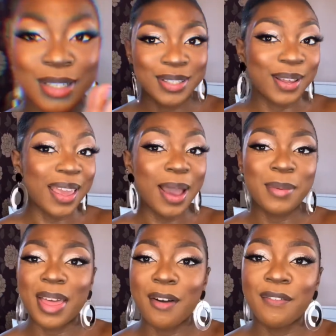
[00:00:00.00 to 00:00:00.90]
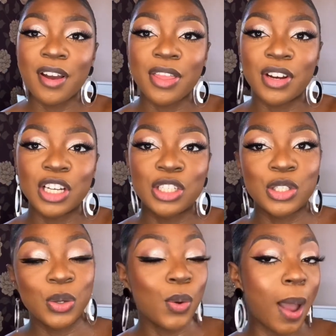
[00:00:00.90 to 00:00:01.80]
So yeah, without further
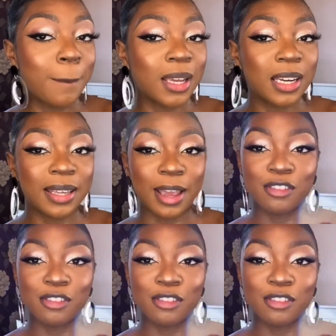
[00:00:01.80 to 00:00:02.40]
ado, I'm gonna get